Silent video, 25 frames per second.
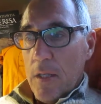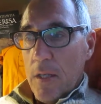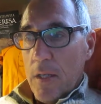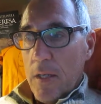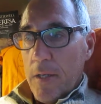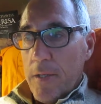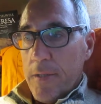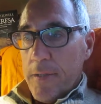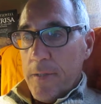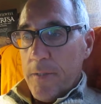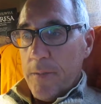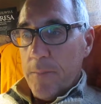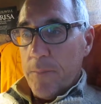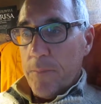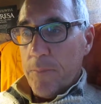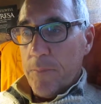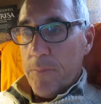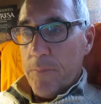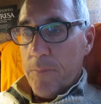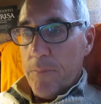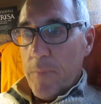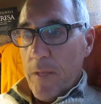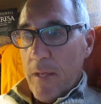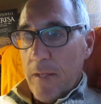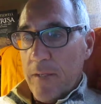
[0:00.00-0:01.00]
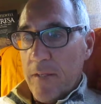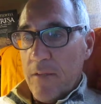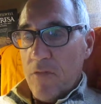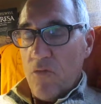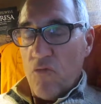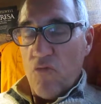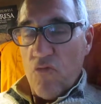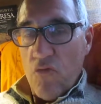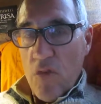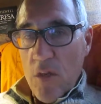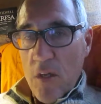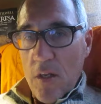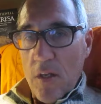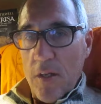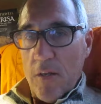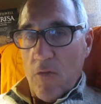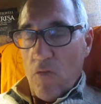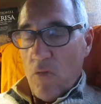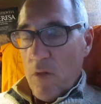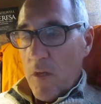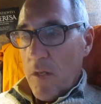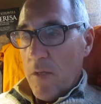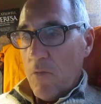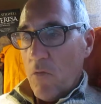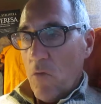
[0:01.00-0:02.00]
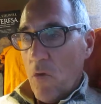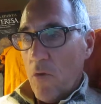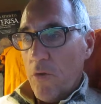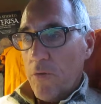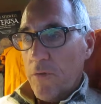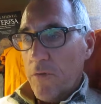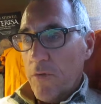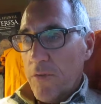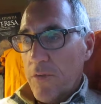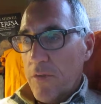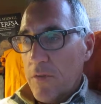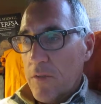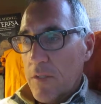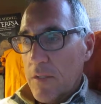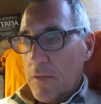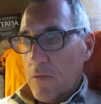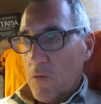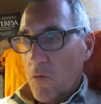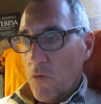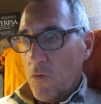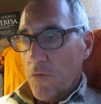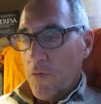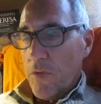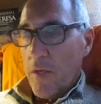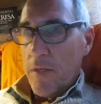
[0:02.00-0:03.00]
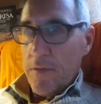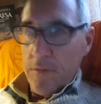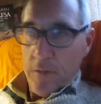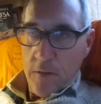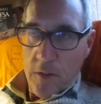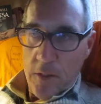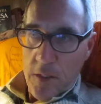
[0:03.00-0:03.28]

And it's really, really worth visiting those sites.